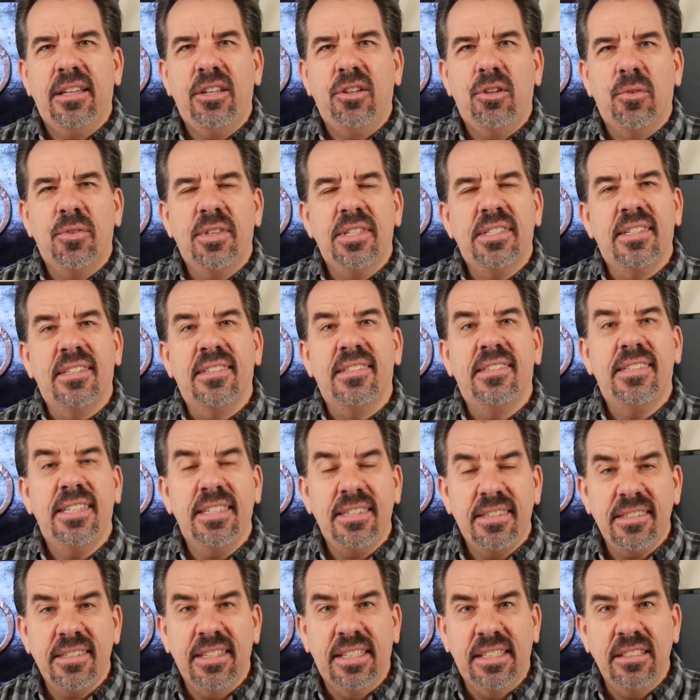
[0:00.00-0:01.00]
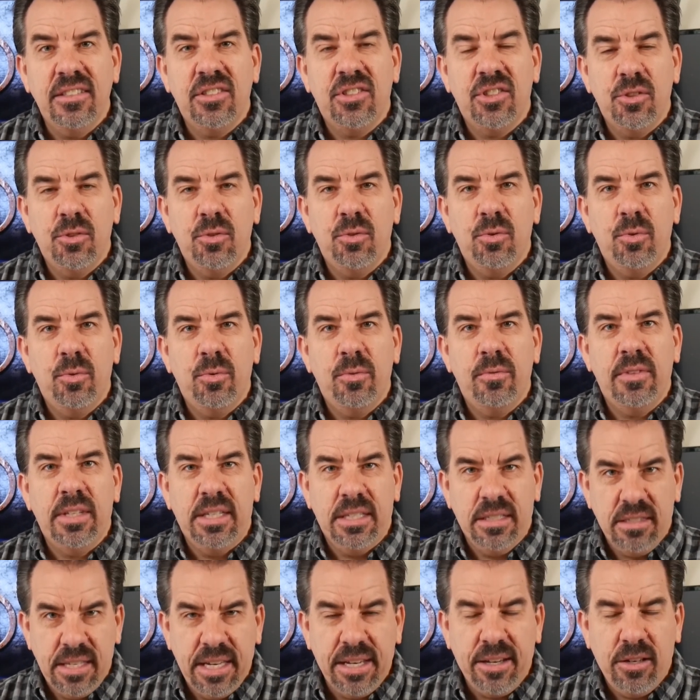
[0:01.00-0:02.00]
you know, this assistant to the
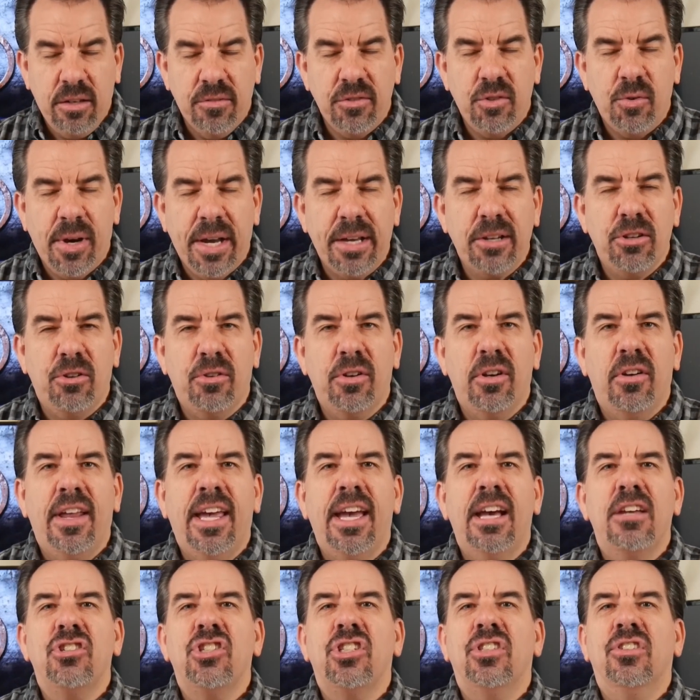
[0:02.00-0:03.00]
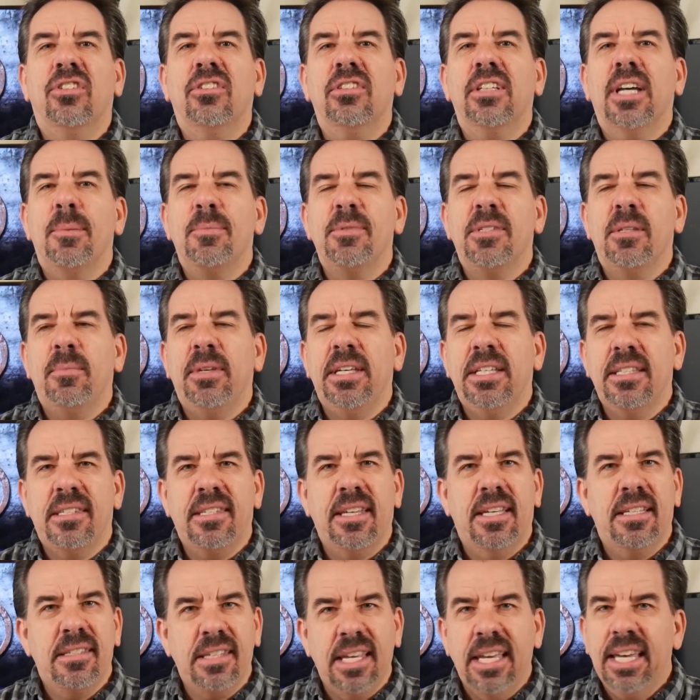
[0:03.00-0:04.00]
executive director international comes to me and
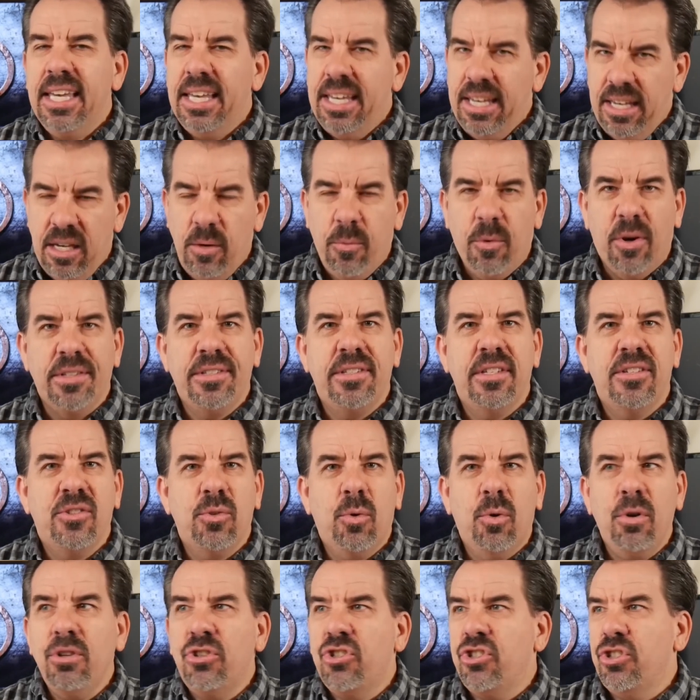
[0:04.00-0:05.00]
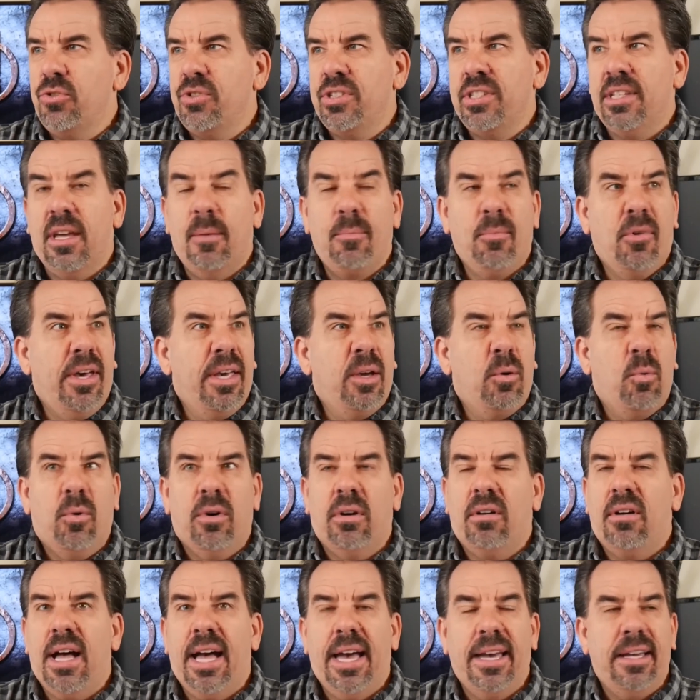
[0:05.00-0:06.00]
says he wants this orange juice, and I'm like,
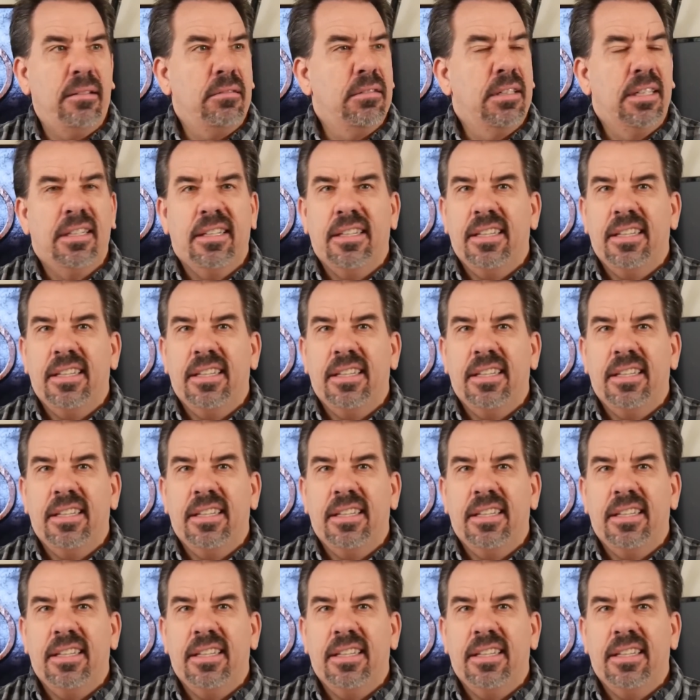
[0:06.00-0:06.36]
well, I,